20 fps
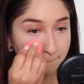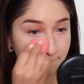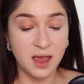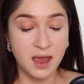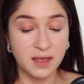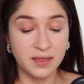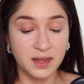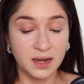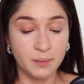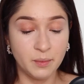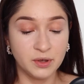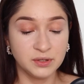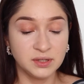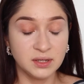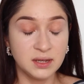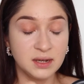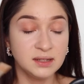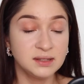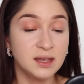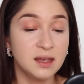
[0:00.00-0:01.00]
And then I'm
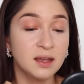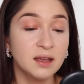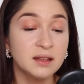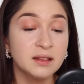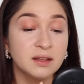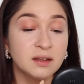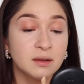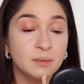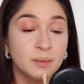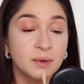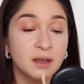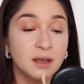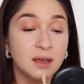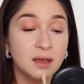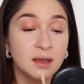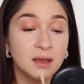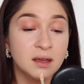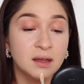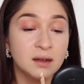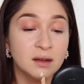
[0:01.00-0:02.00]
also going to take a little
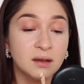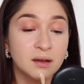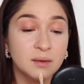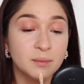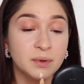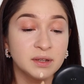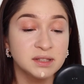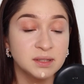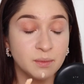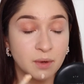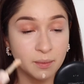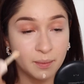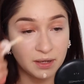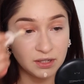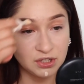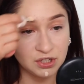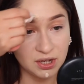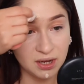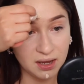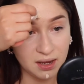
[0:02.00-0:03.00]
bit and put some on
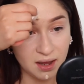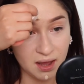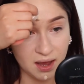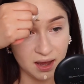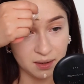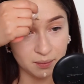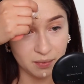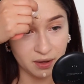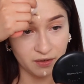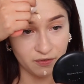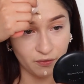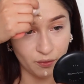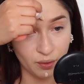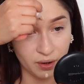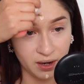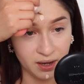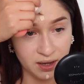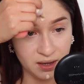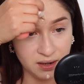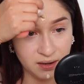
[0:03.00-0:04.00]
my chin and my
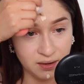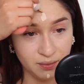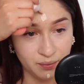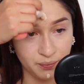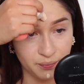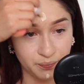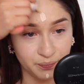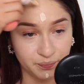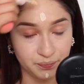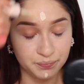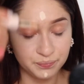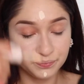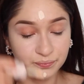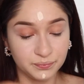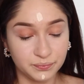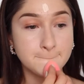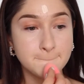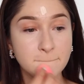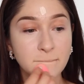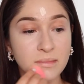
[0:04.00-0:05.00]
forehead.
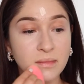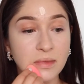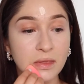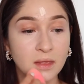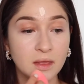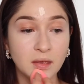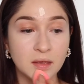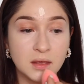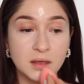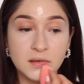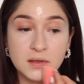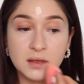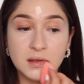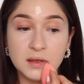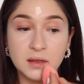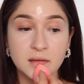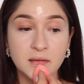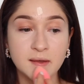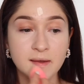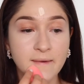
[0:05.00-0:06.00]
Both the foundation and the
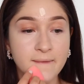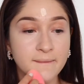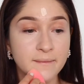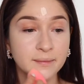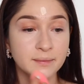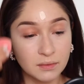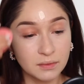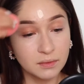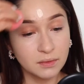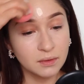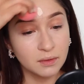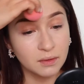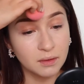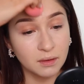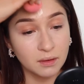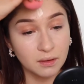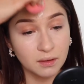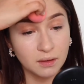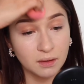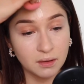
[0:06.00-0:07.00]
concealer actually blend
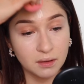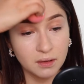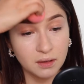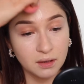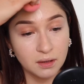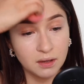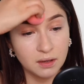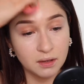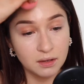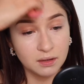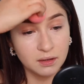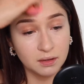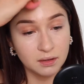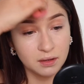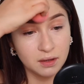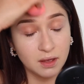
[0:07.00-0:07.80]
out really nicely.